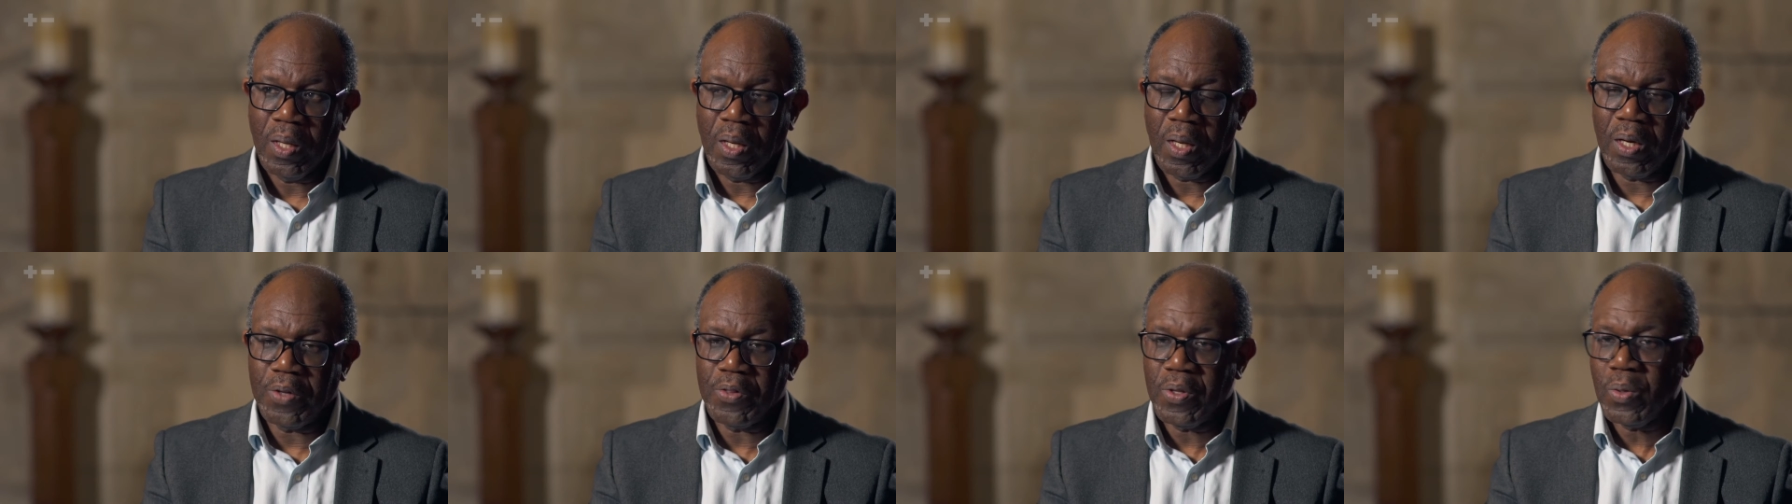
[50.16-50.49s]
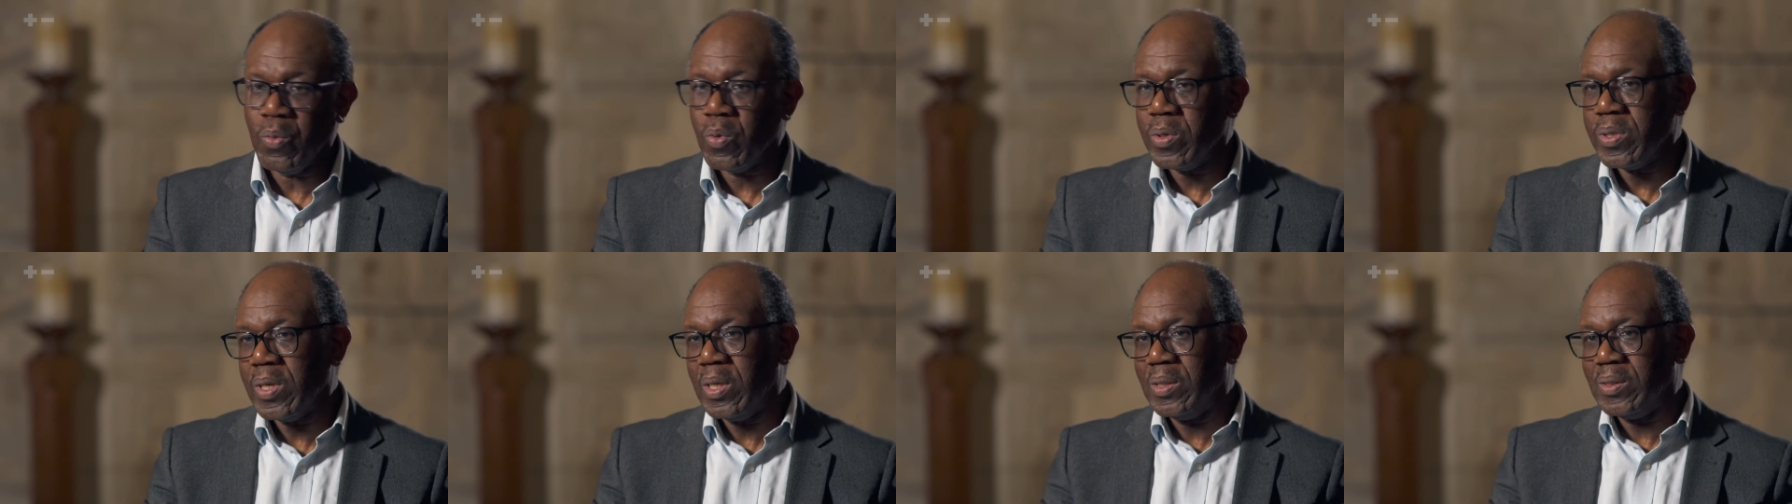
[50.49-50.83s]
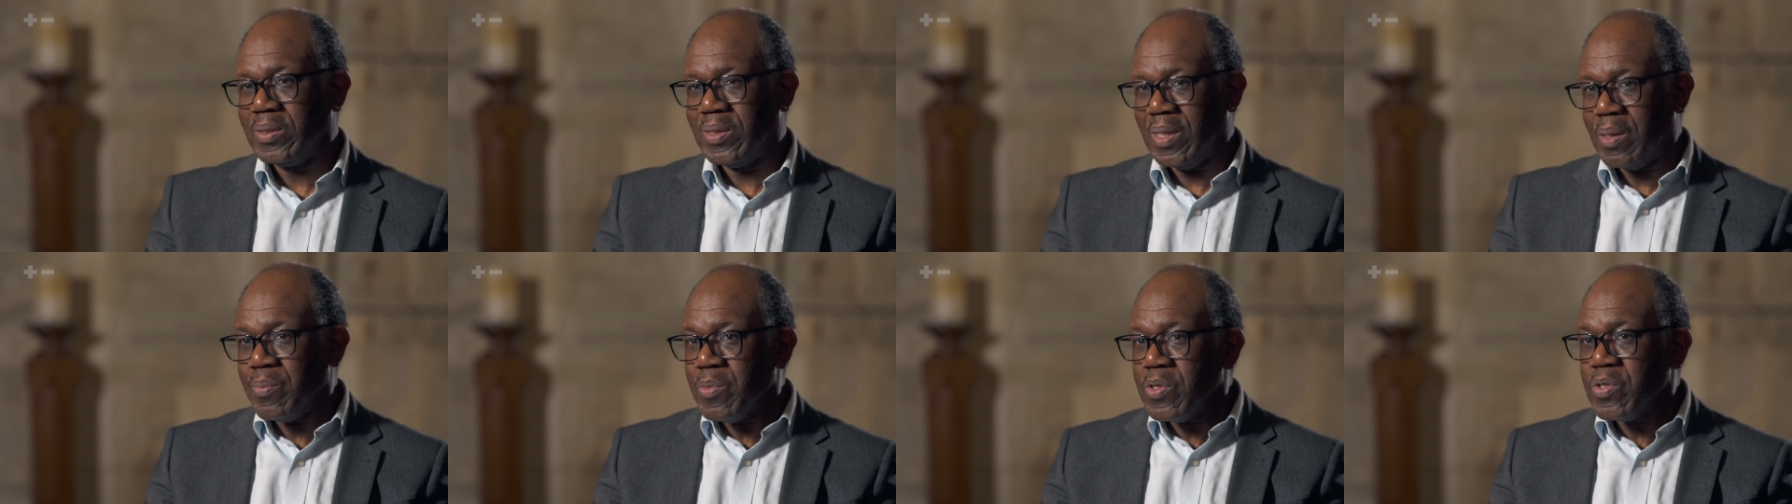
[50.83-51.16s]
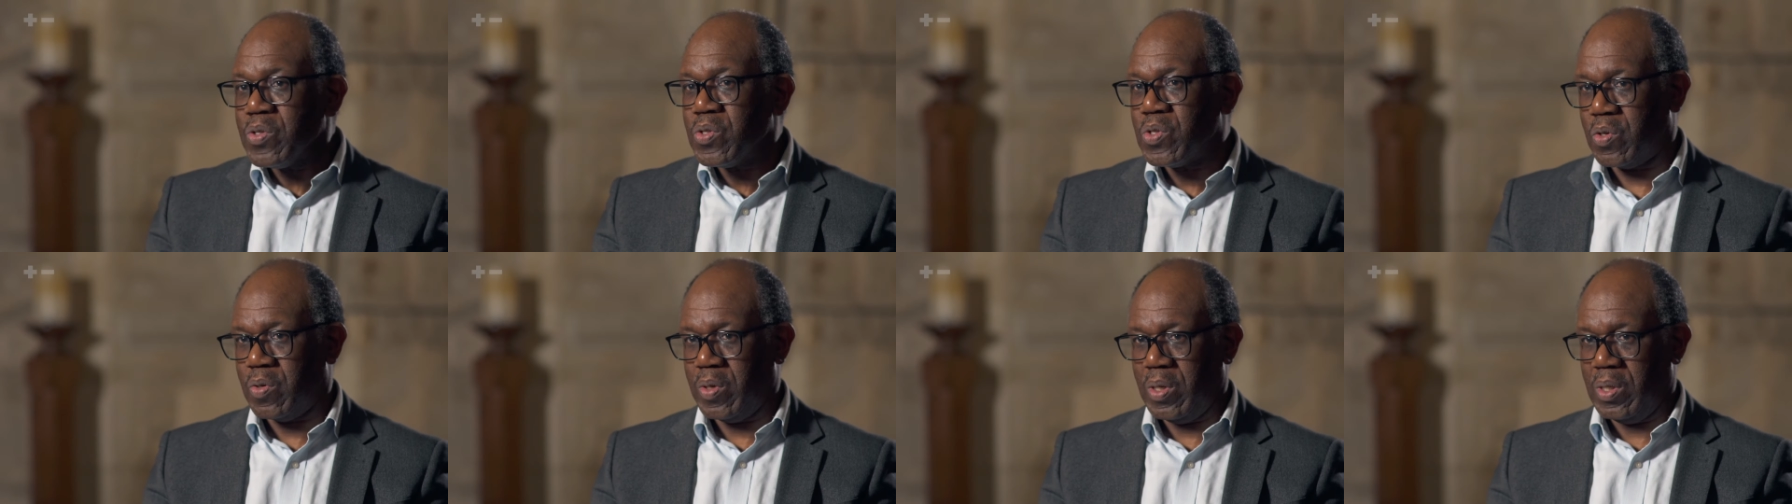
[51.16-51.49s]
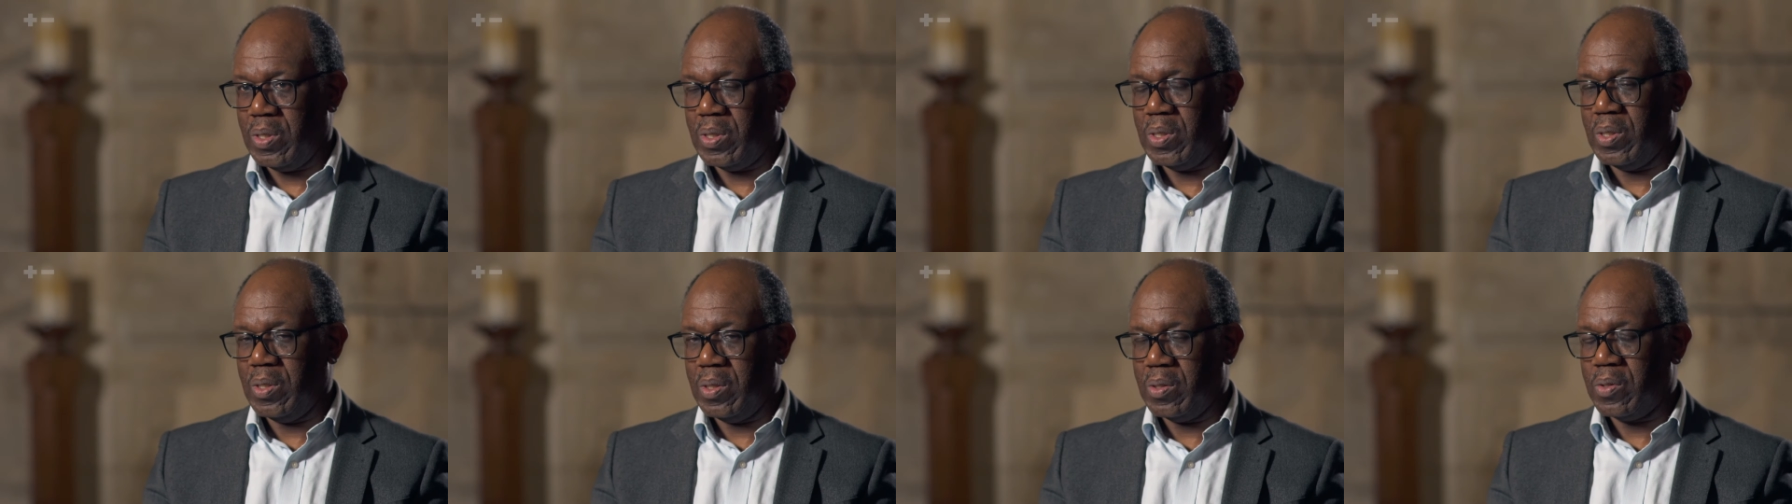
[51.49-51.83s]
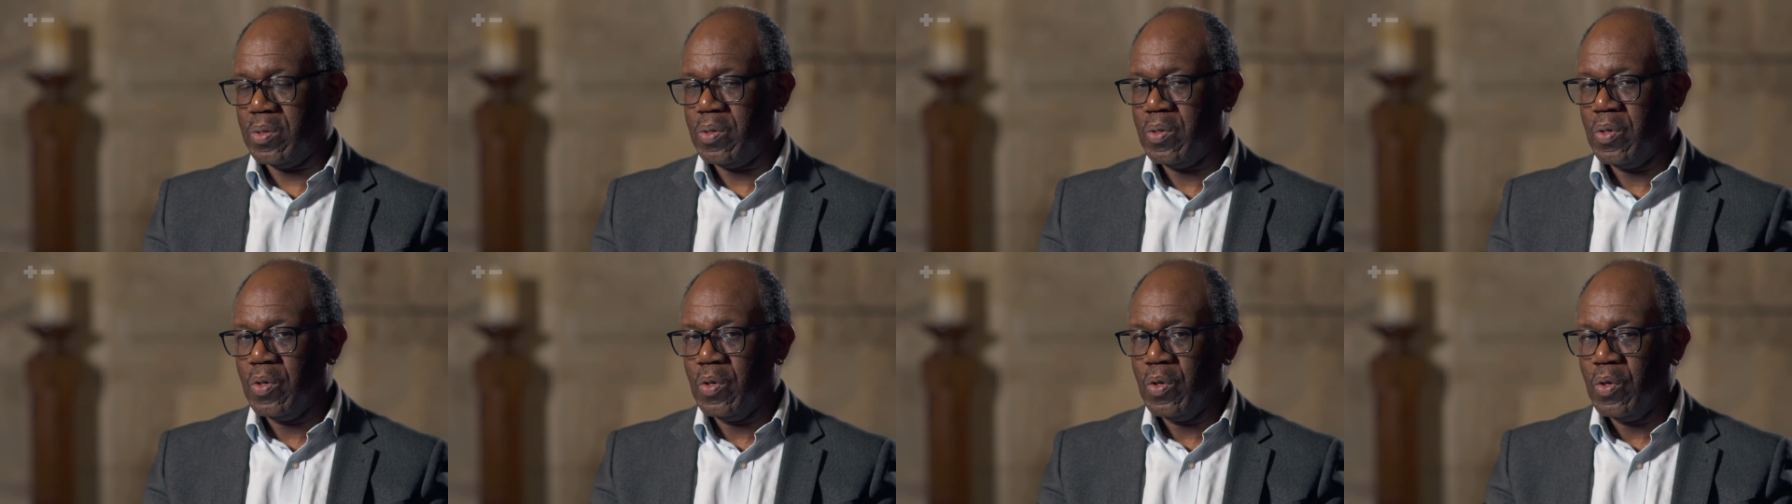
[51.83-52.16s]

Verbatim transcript: I think what that demonstrated